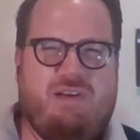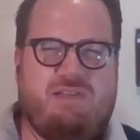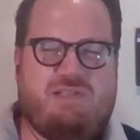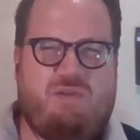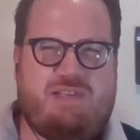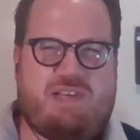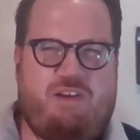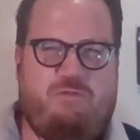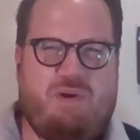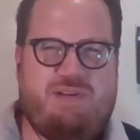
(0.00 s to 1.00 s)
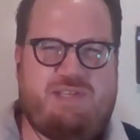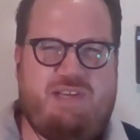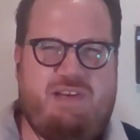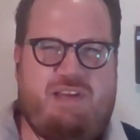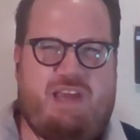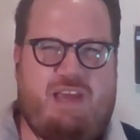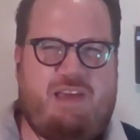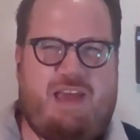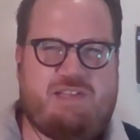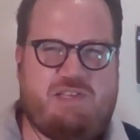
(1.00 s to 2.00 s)
So he's out of prison.
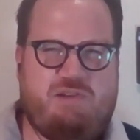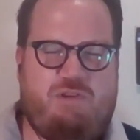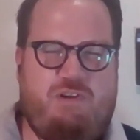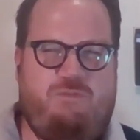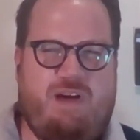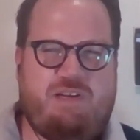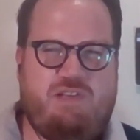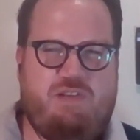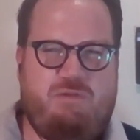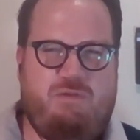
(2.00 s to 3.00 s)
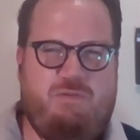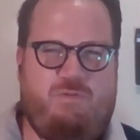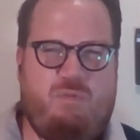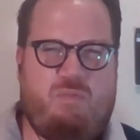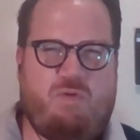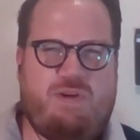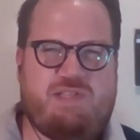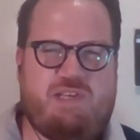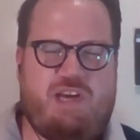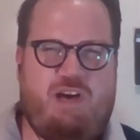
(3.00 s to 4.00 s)
He gets an invite from a
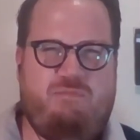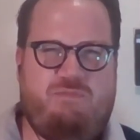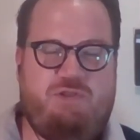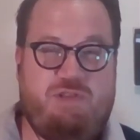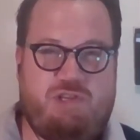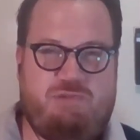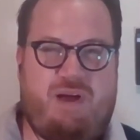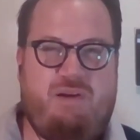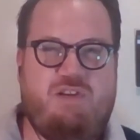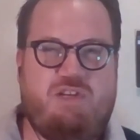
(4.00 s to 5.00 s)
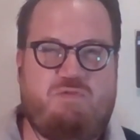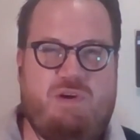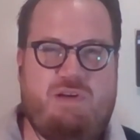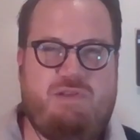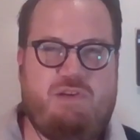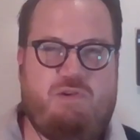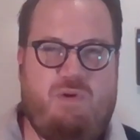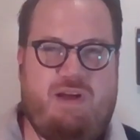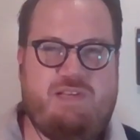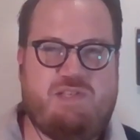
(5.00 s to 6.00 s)
priest to come to the parish where the
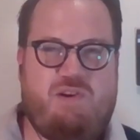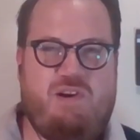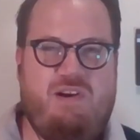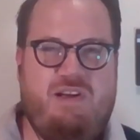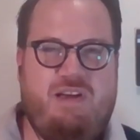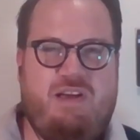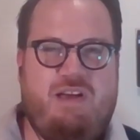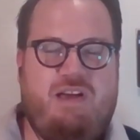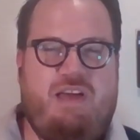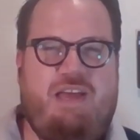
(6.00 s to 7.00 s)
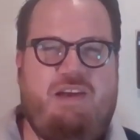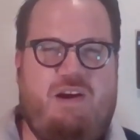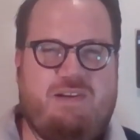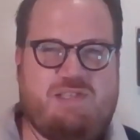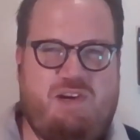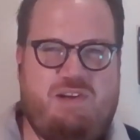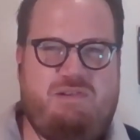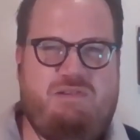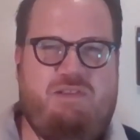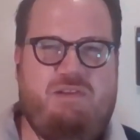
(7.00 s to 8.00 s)
Gorettis are. He knocks
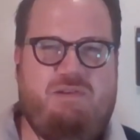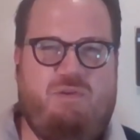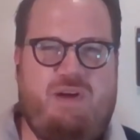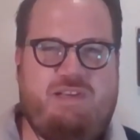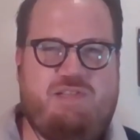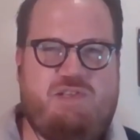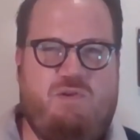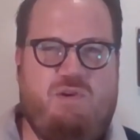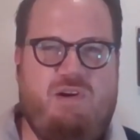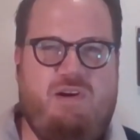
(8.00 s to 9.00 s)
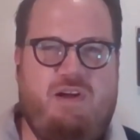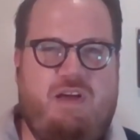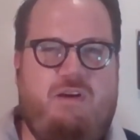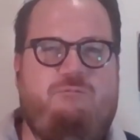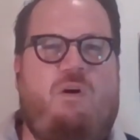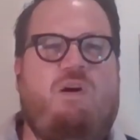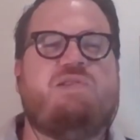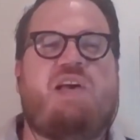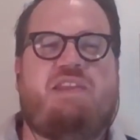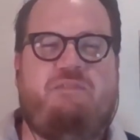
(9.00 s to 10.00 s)
on the Goretti's door,
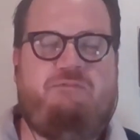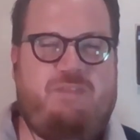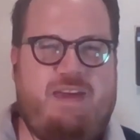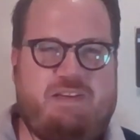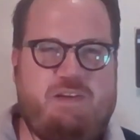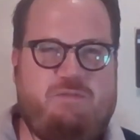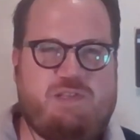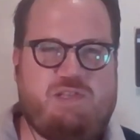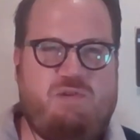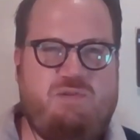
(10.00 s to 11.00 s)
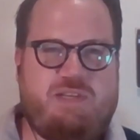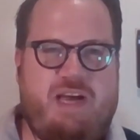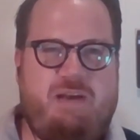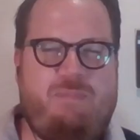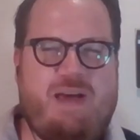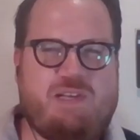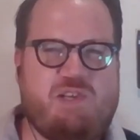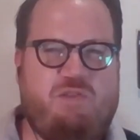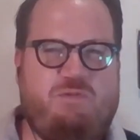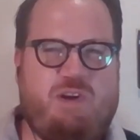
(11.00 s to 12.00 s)
falls at the feet of Assunta, and
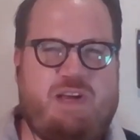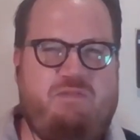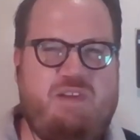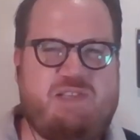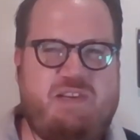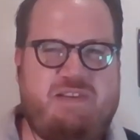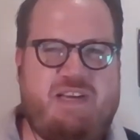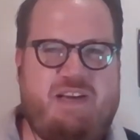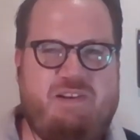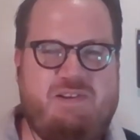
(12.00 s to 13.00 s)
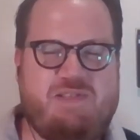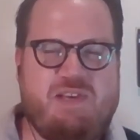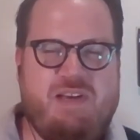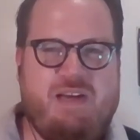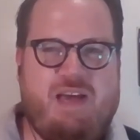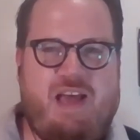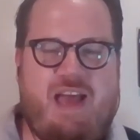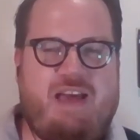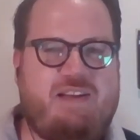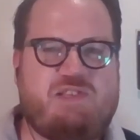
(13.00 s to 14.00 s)
begs her forgiveness in tears.
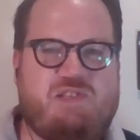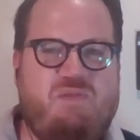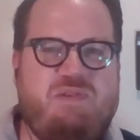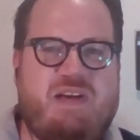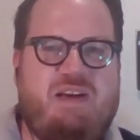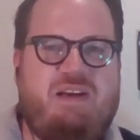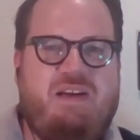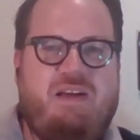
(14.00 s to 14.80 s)
And Assunta